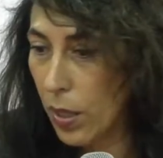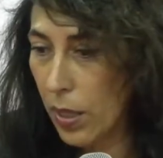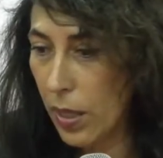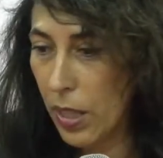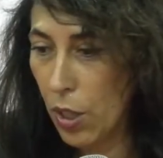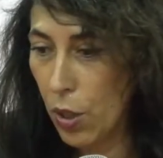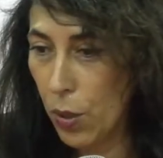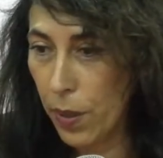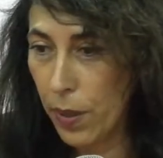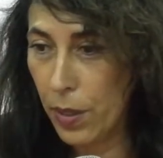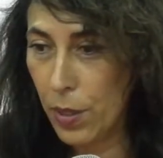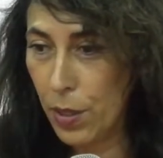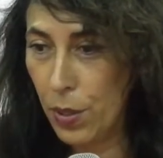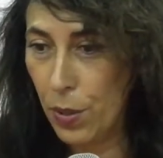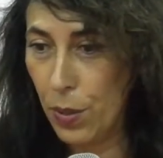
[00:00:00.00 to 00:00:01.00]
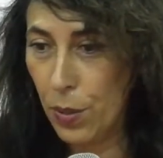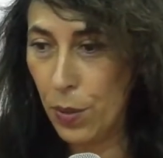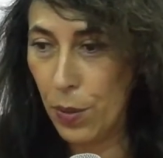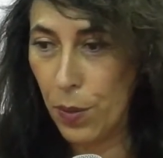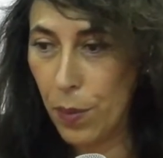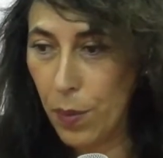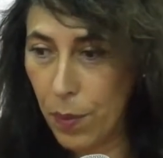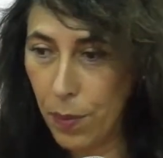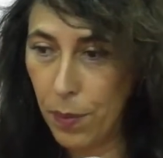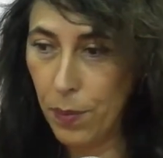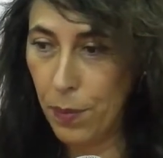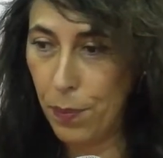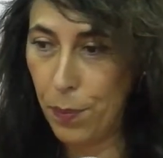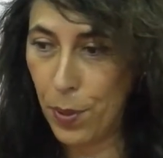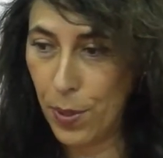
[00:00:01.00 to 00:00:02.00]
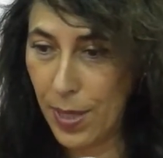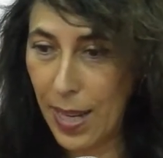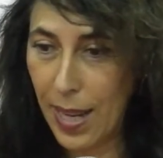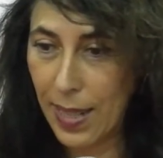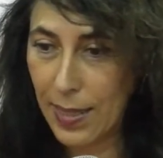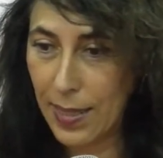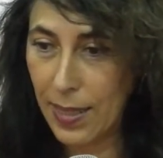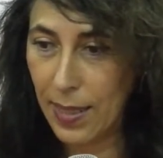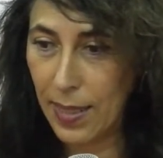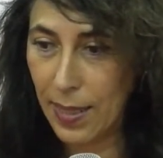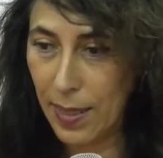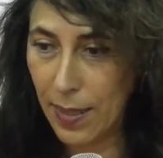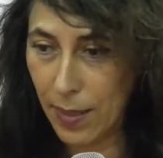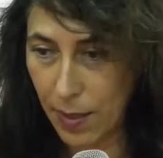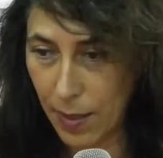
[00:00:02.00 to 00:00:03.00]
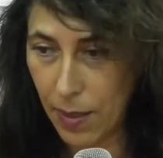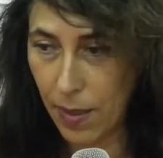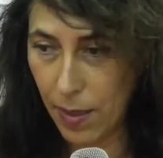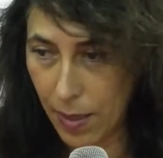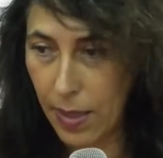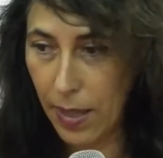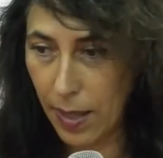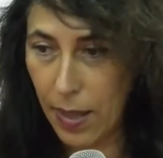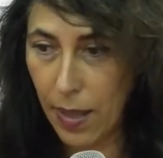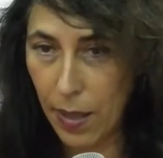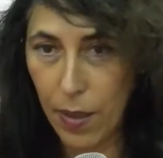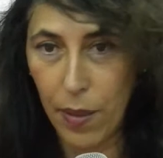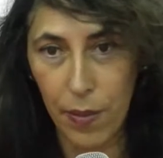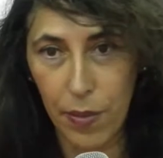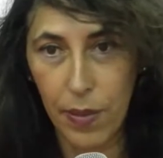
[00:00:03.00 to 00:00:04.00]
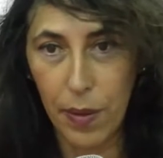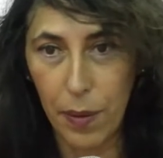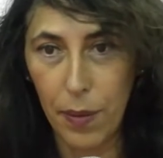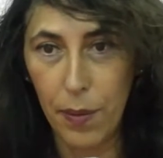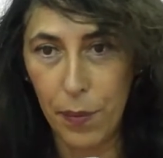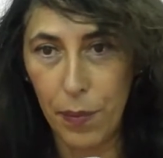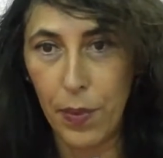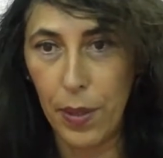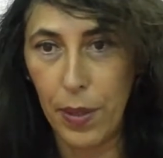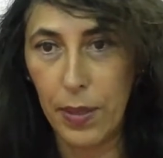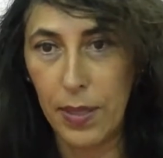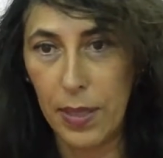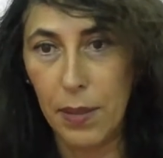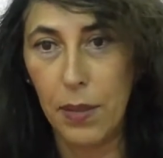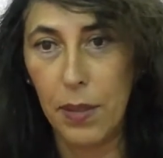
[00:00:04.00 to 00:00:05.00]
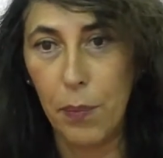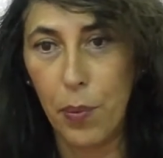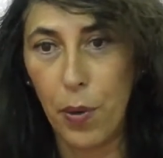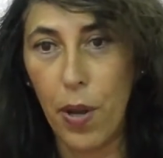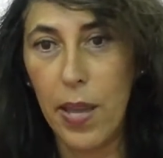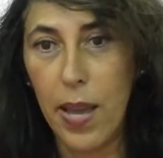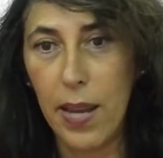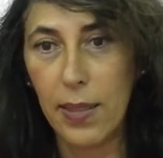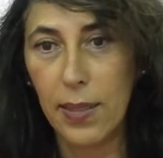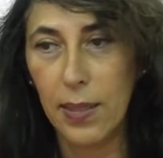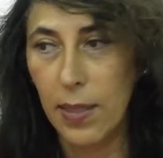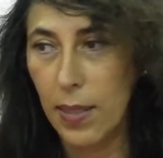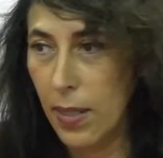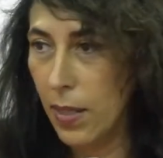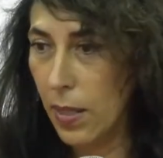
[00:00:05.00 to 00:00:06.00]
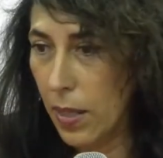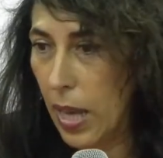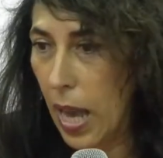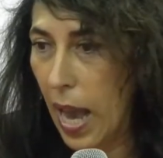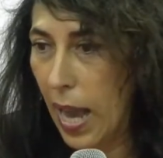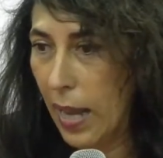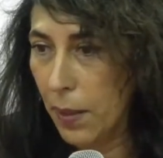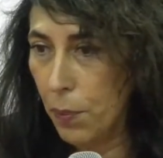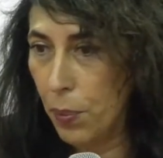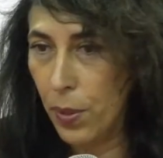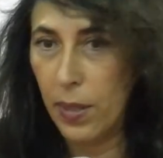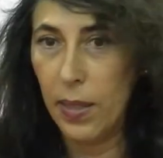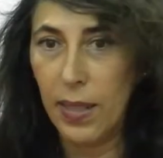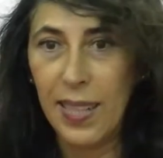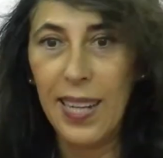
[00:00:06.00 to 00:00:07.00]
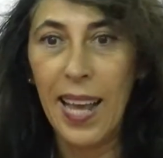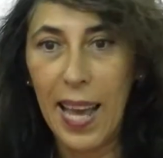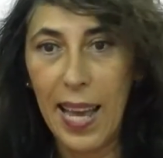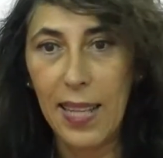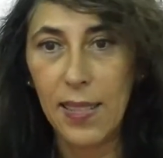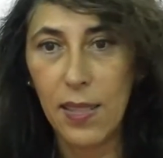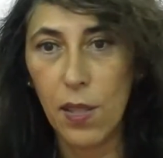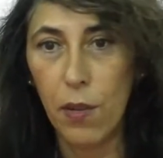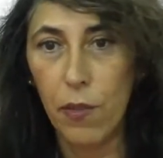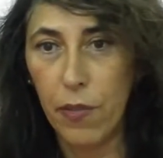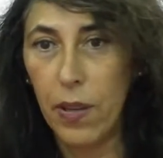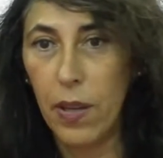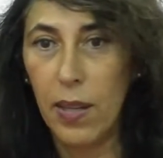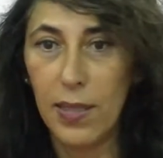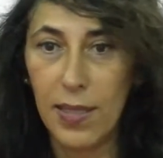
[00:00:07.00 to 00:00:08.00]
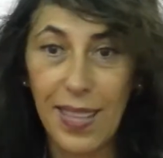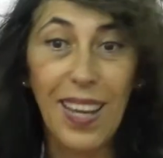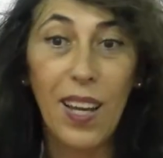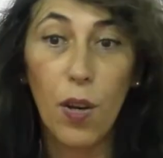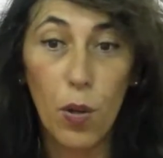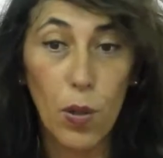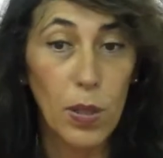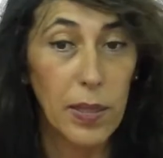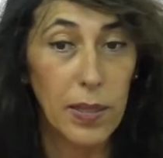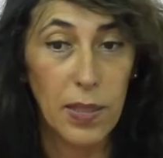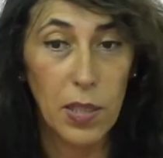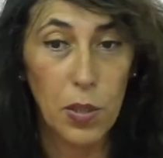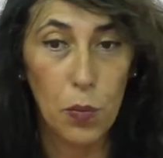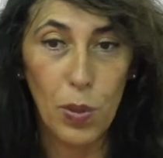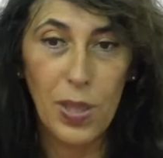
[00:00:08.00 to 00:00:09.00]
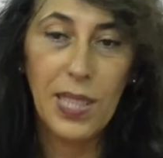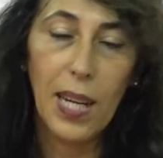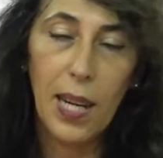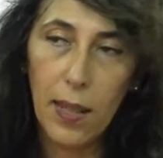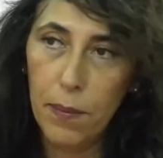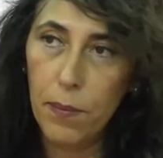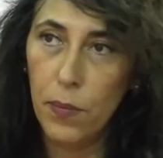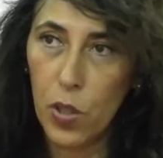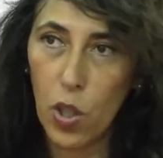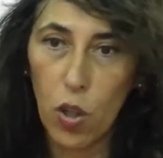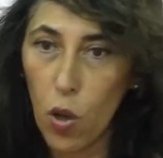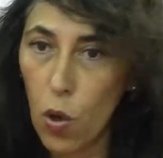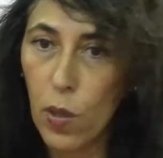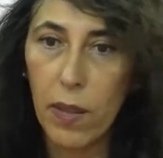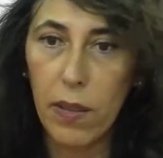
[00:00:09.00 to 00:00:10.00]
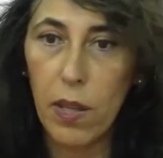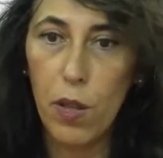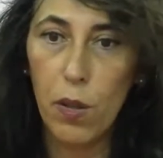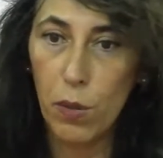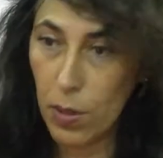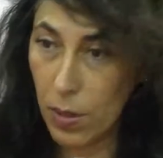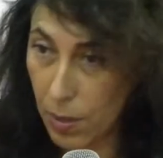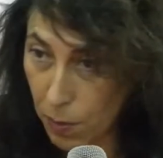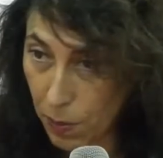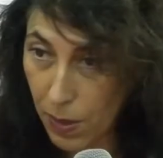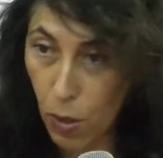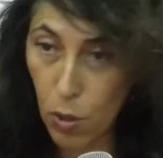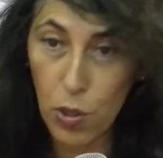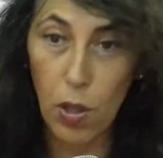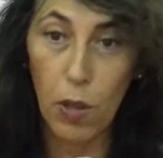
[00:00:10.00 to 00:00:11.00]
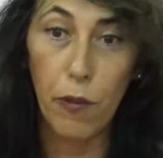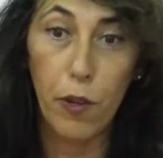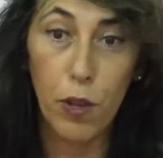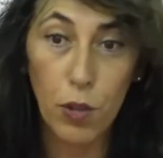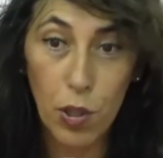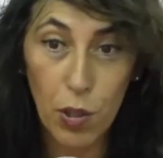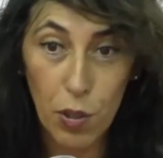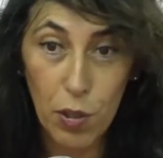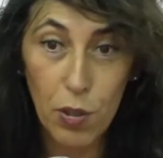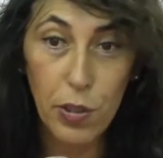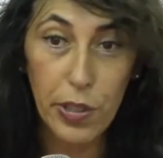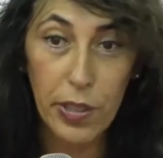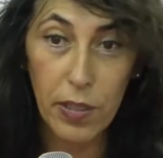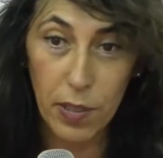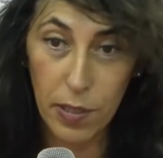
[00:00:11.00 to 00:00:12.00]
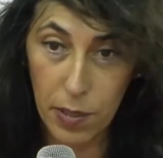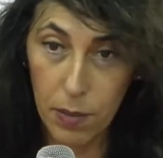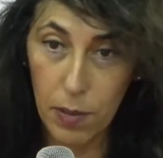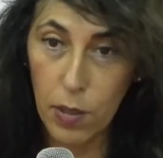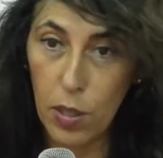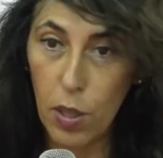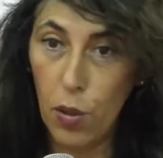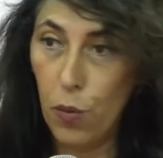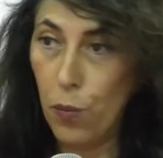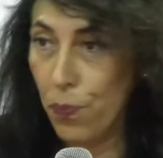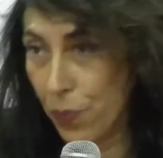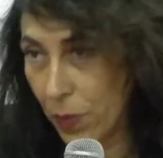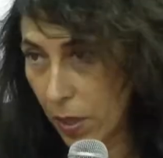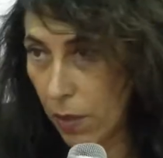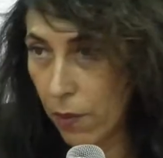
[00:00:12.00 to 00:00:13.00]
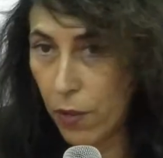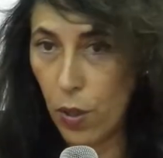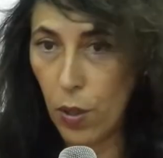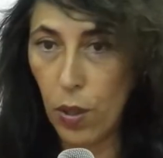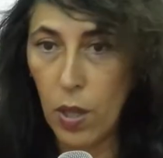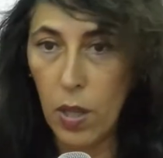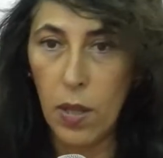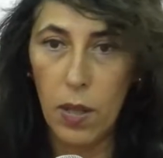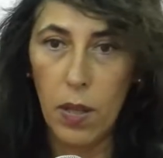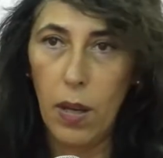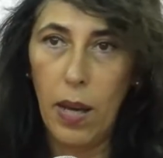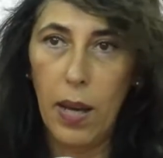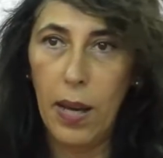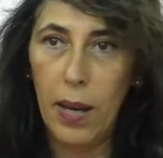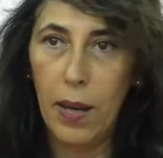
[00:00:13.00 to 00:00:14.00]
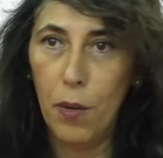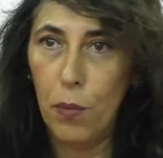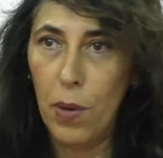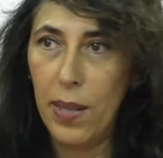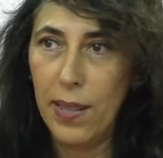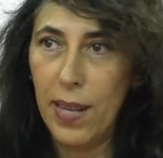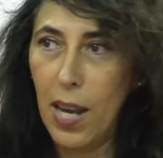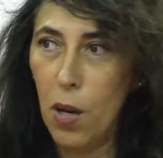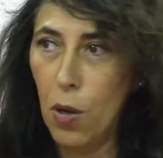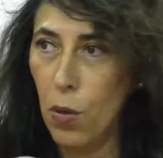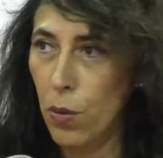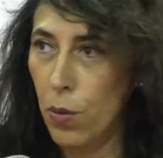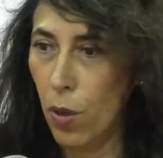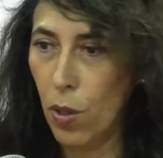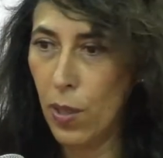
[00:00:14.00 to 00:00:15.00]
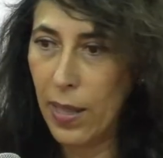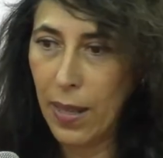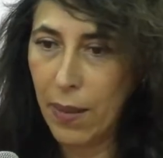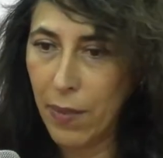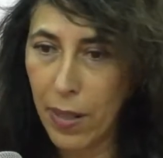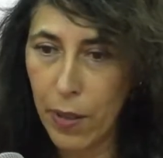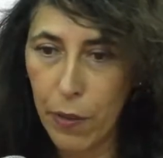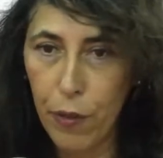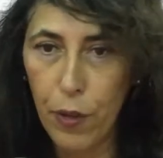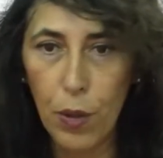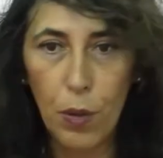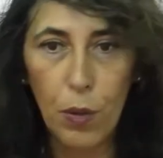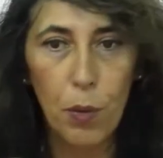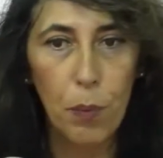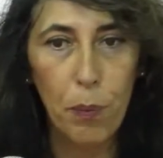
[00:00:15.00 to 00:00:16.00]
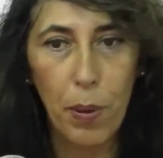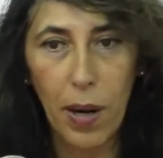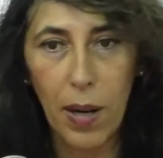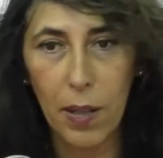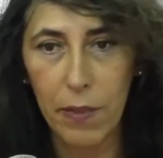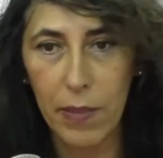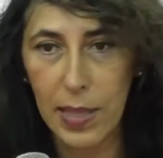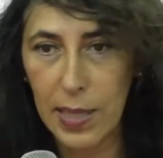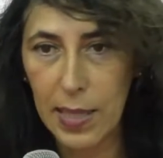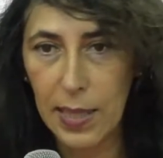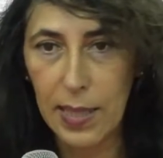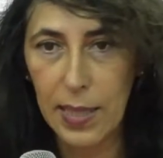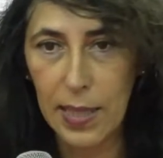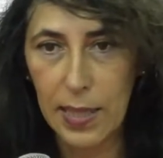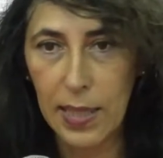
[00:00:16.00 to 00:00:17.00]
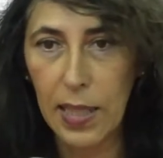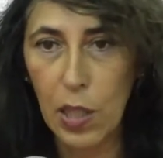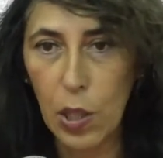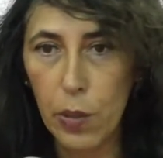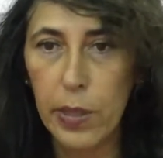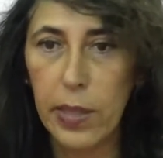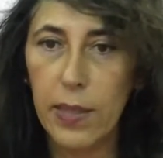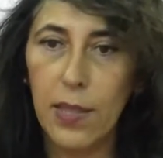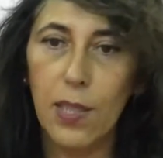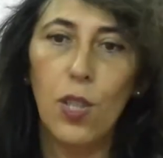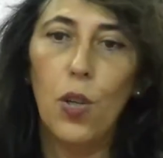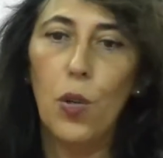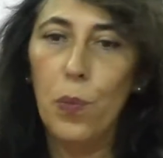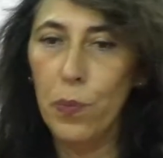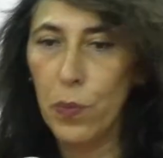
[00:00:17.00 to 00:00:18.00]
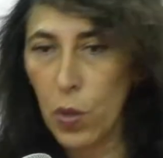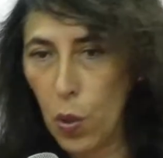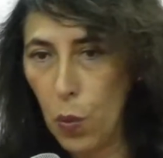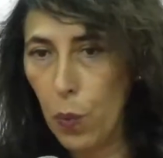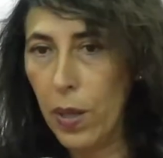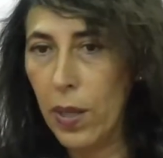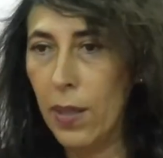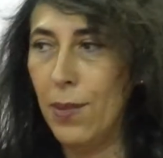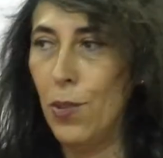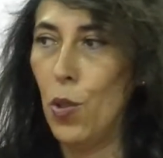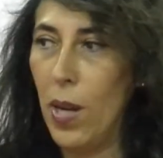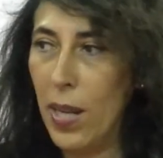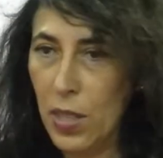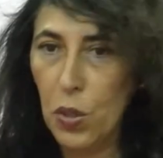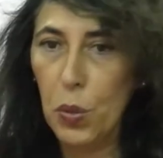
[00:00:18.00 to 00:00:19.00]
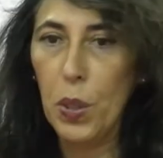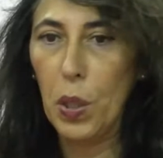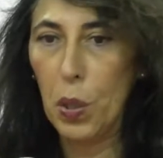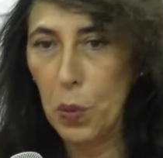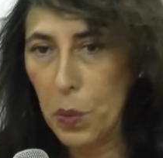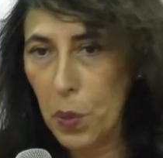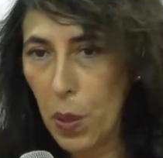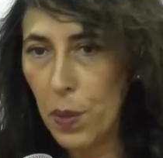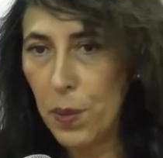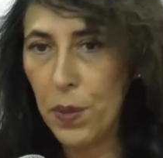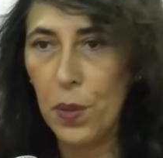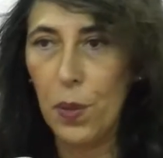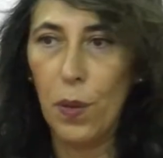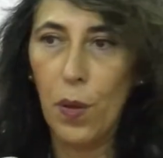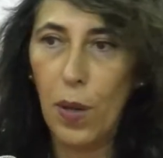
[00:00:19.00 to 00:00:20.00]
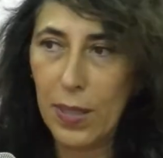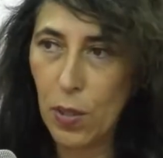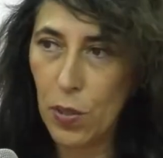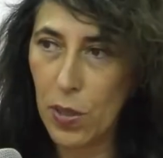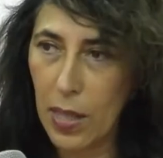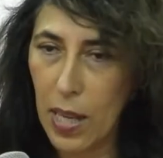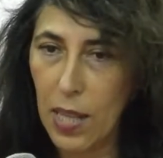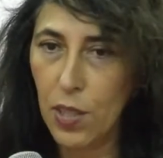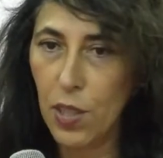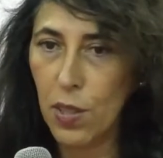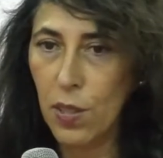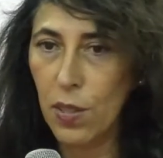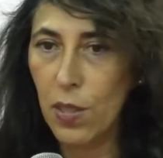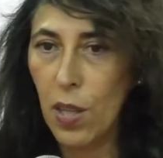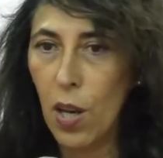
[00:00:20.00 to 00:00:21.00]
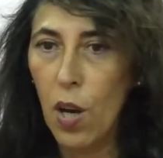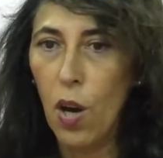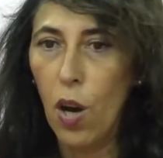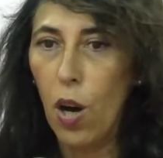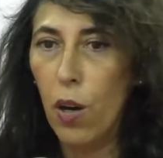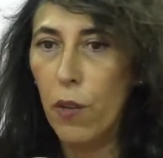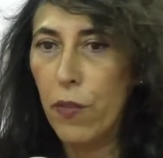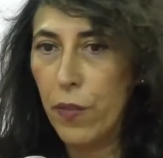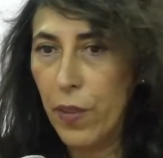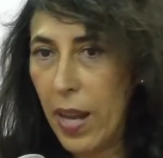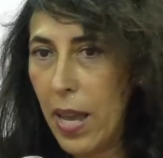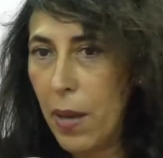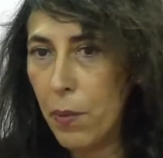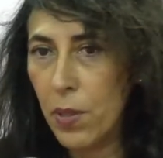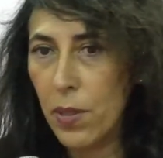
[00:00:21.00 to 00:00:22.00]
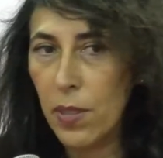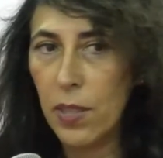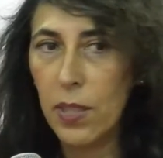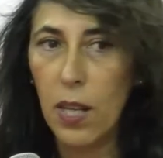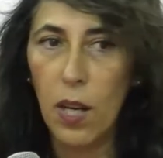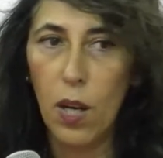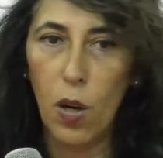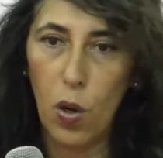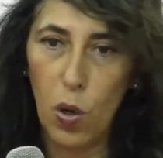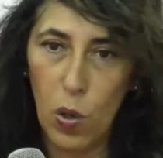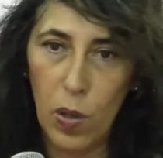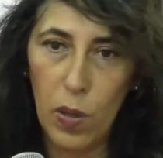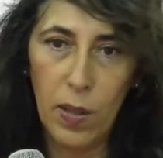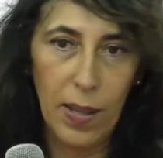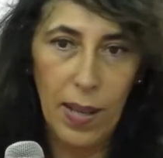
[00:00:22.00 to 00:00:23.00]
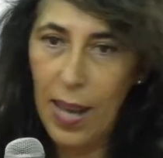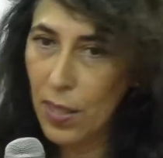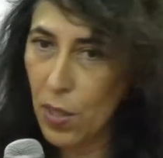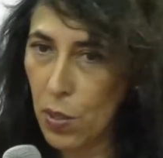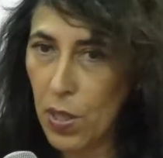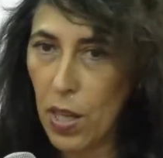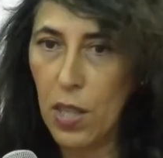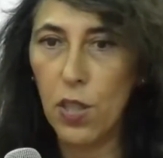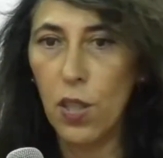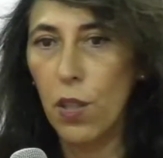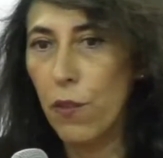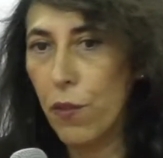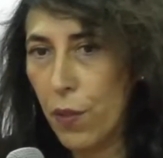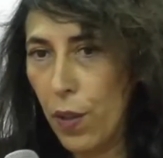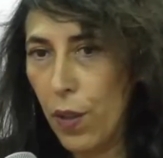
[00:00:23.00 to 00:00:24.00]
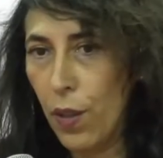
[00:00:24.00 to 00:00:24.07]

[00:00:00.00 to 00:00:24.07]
in order to protect the project and put it in hands of the stakeholders, which are not only the users, but also the future users. So for right now, only a very few part of the city is included. So we're trying to include also associations of neighbors or association of